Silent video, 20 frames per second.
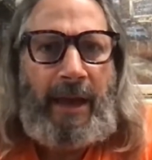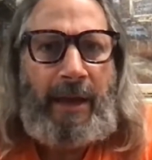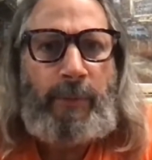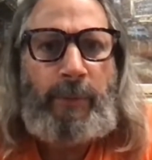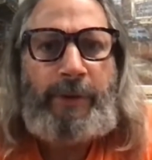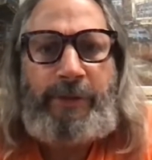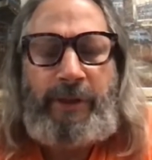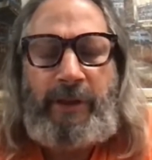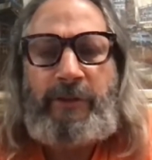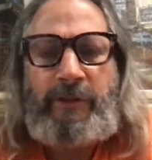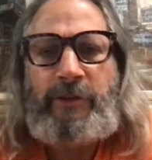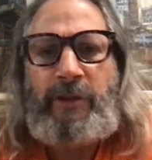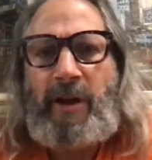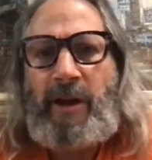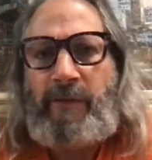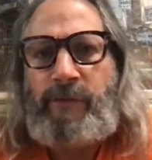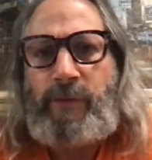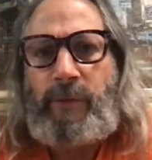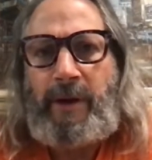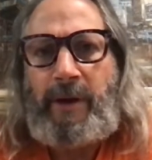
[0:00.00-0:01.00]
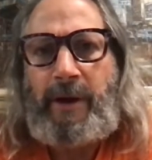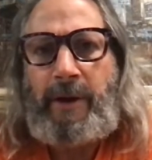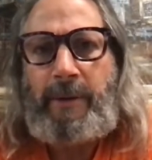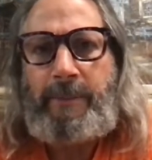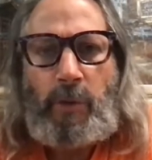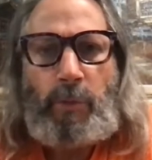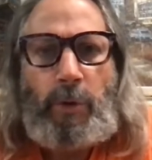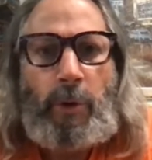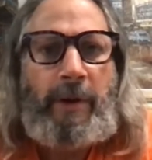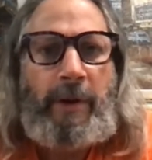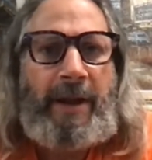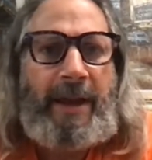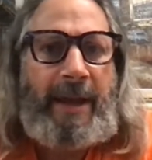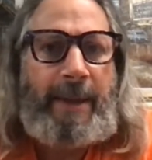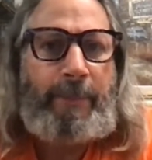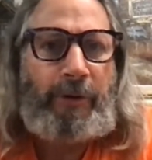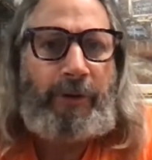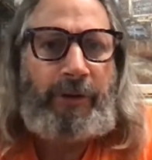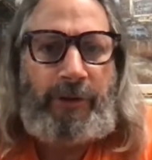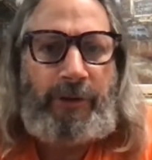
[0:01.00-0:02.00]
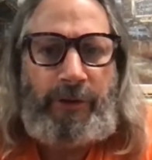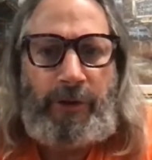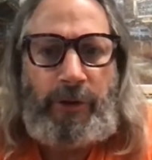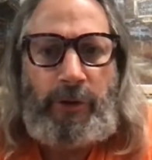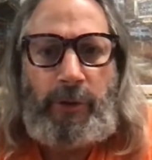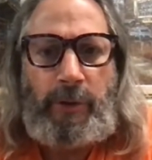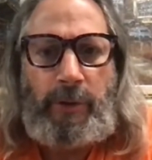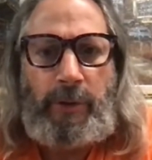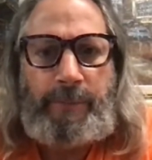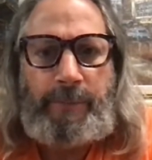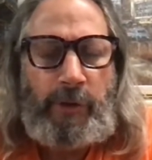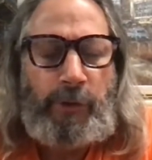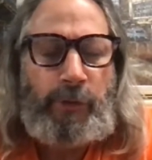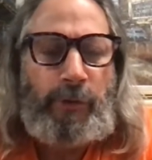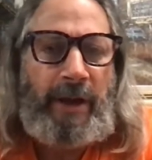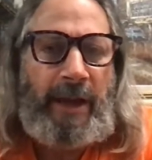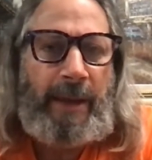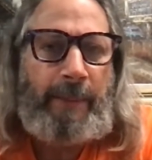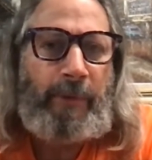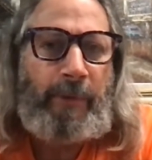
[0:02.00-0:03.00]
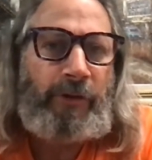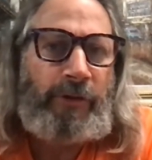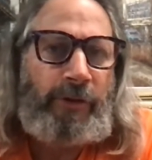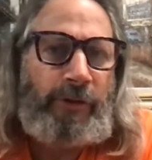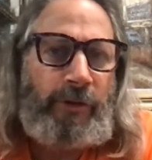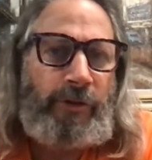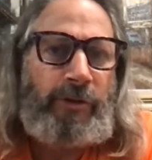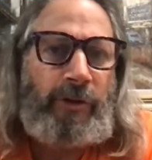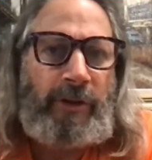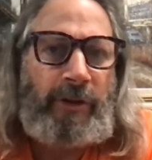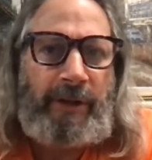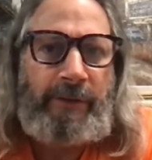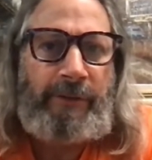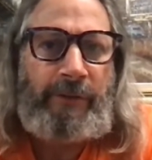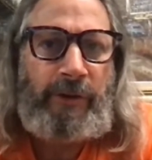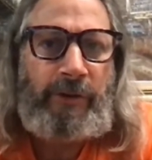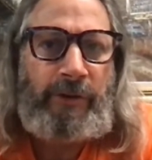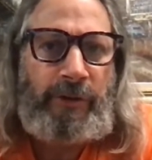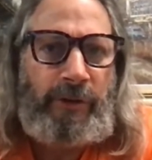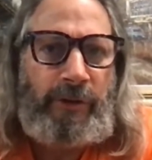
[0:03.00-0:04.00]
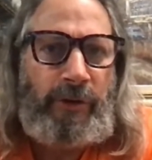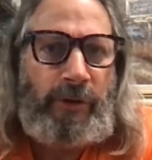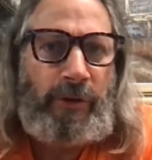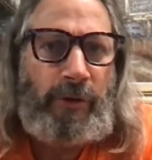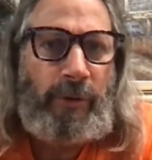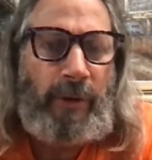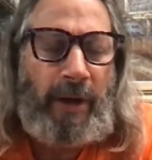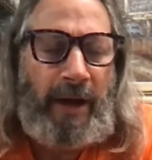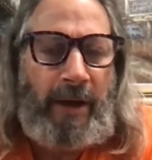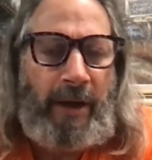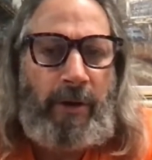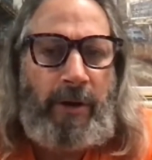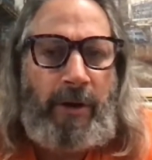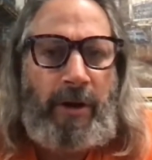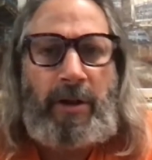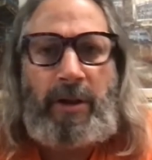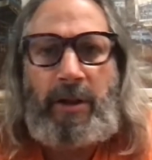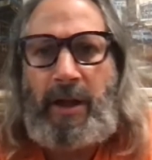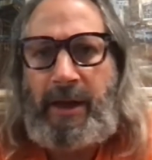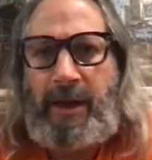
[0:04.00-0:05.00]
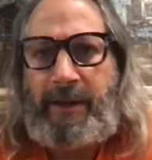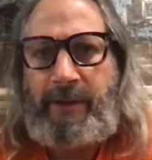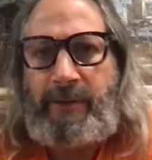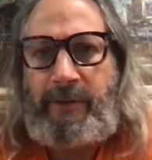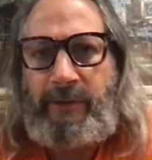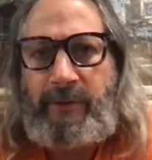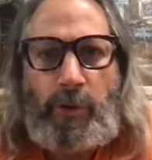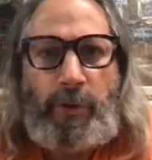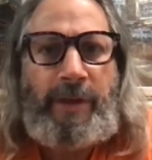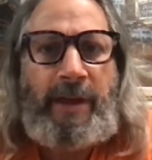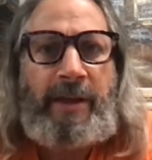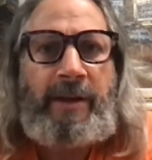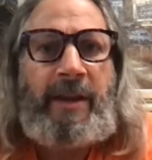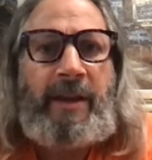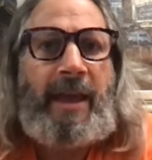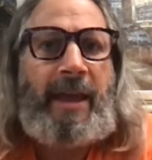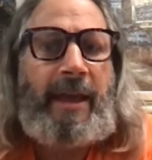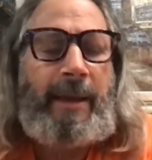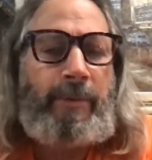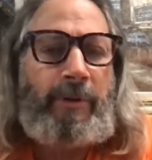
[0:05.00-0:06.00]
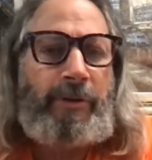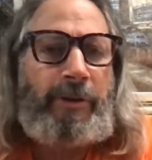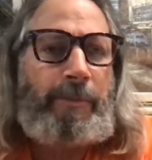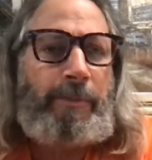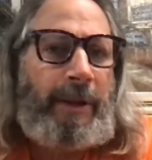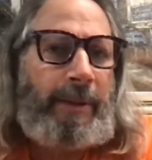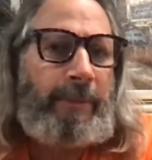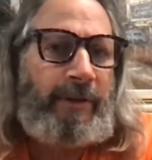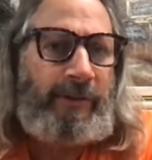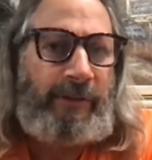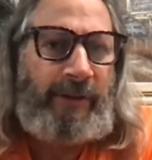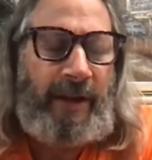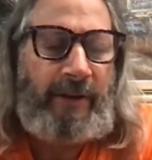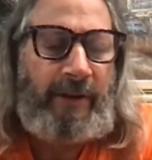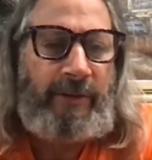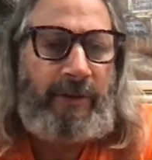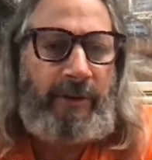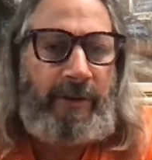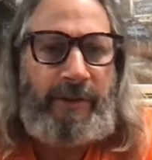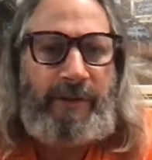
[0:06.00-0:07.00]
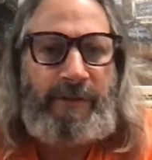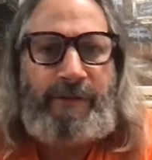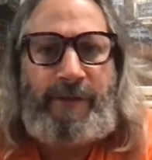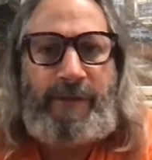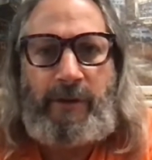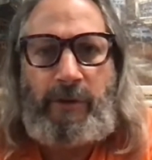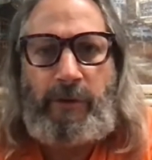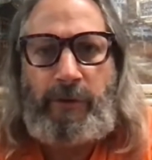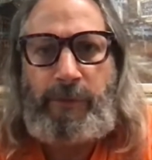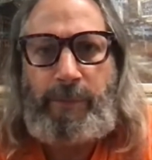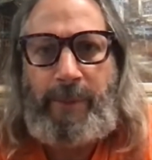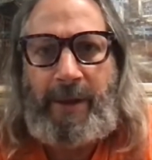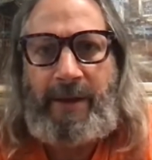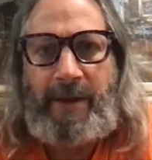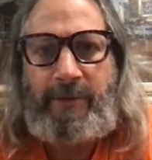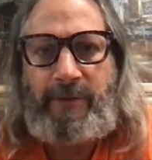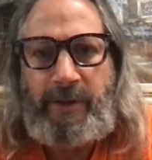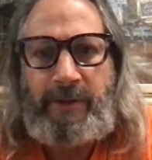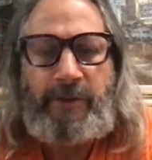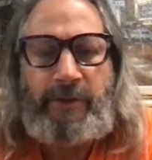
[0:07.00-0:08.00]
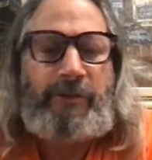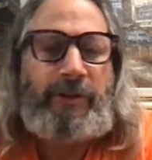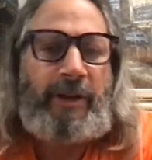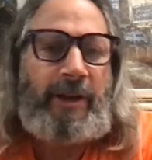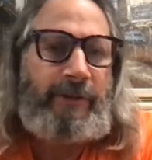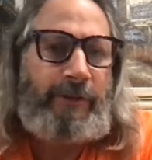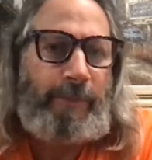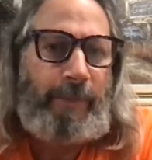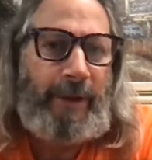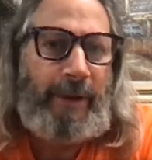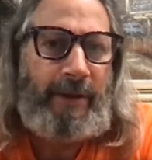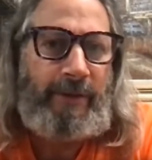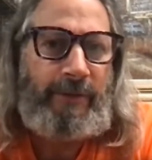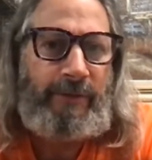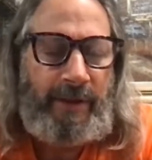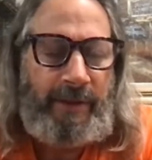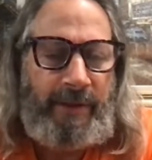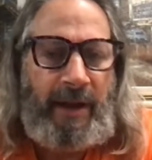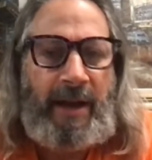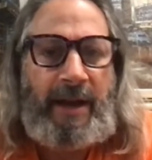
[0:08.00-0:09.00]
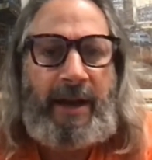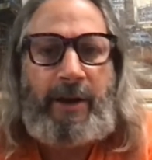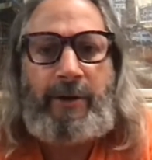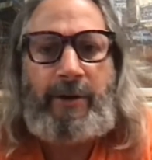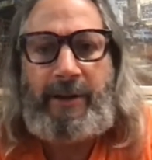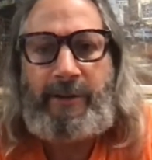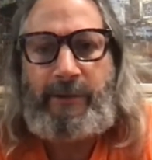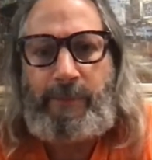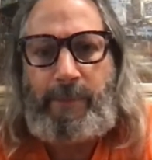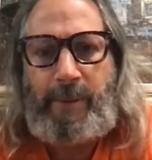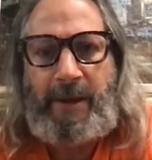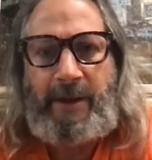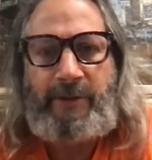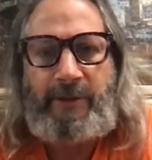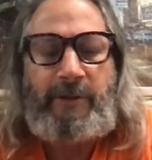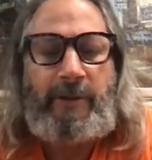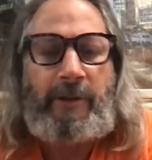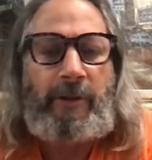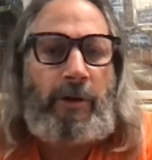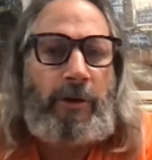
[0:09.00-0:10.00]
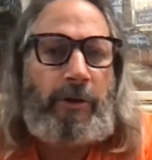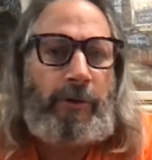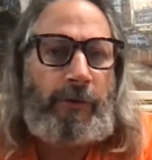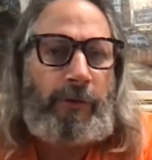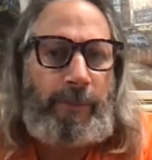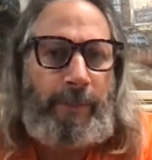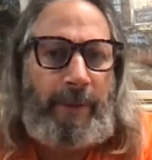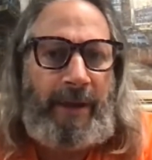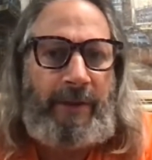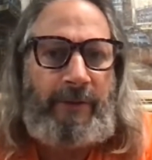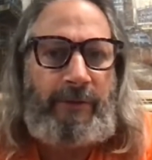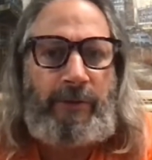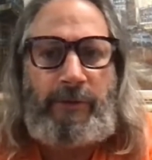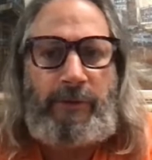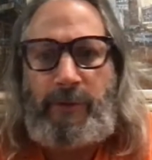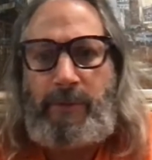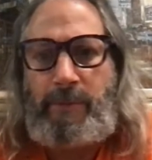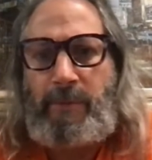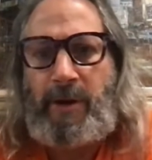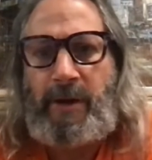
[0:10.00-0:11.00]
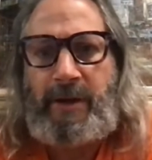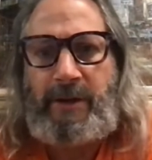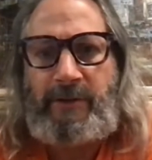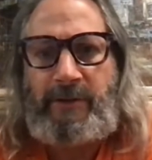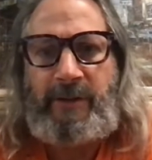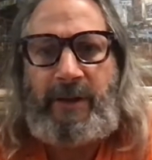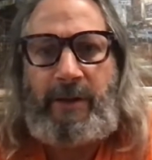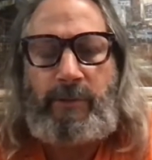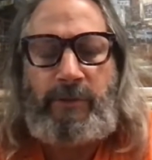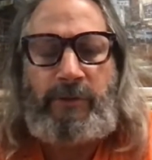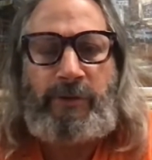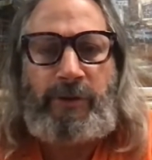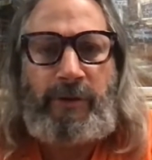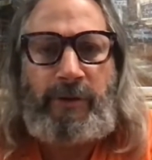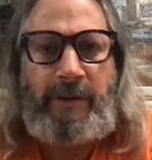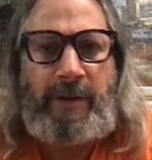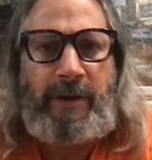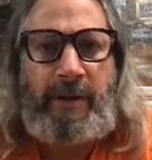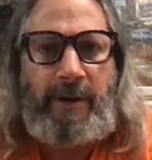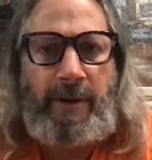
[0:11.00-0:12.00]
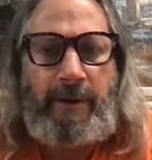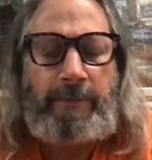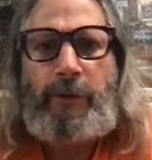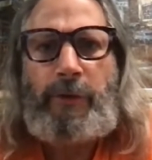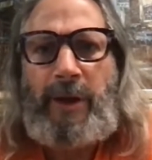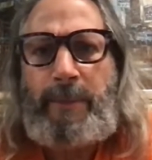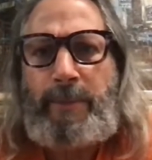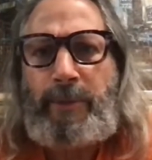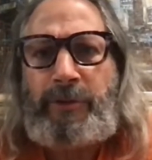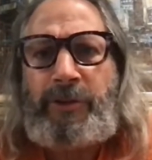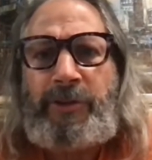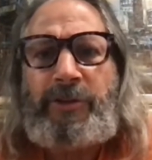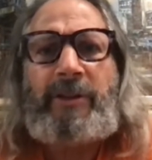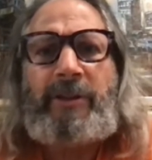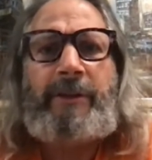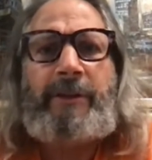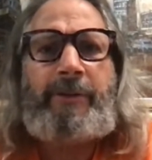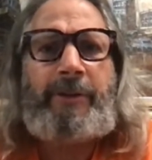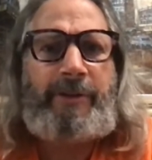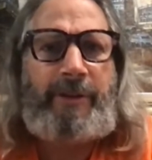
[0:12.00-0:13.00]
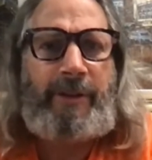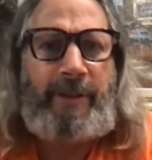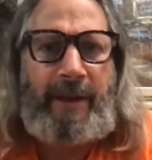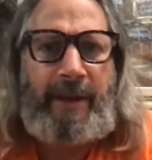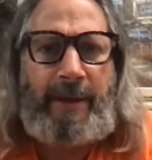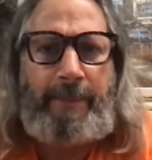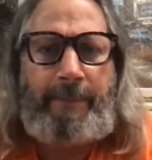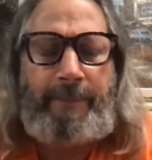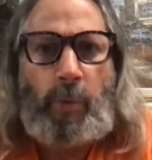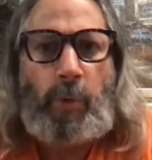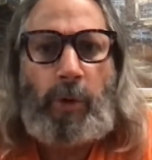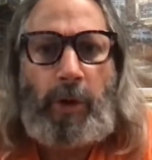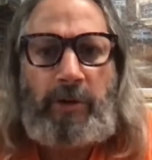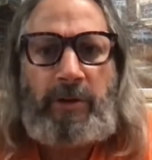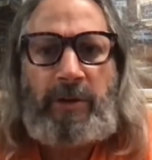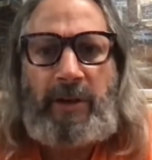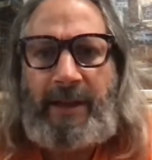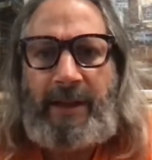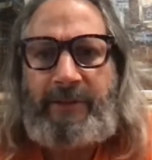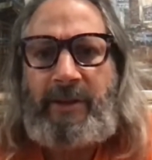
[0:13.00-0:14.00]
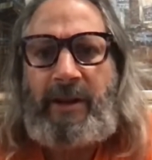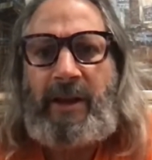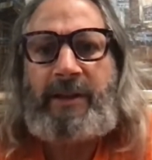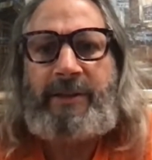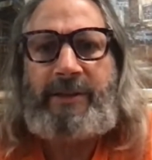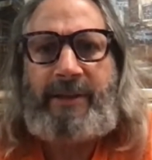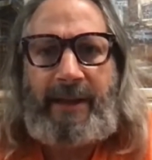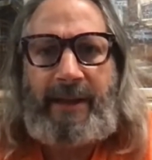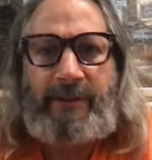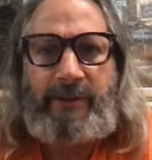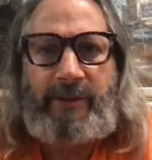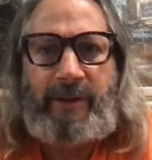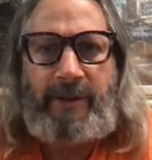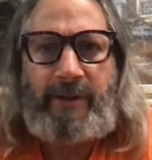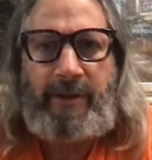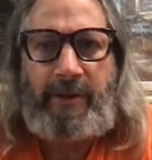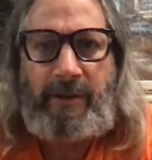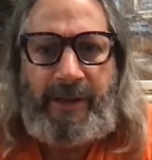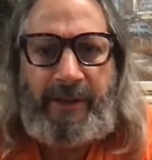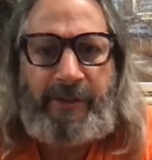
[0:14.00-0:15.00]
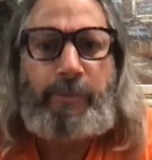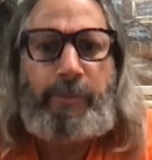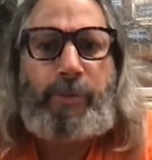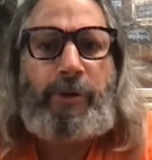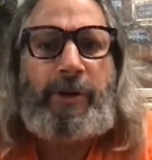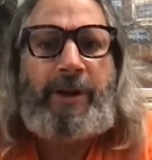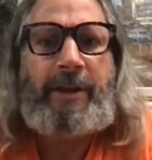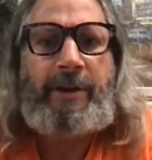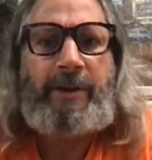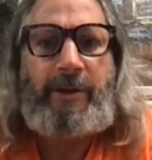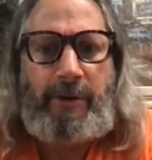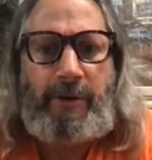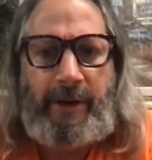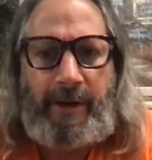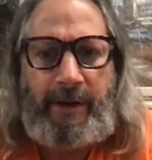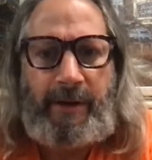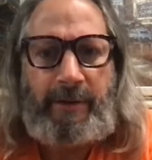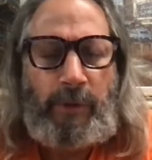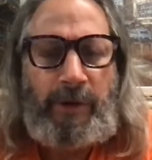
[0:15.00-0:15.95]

And with this software, what we're able to do is we're able to deliver to our clients who are then able in the public sector, in the federal space, in the state space, in the higher ed space, in the local space, those are the markets that we're serving here, they're able to deliver to them world-class contact center that's pre-integrated.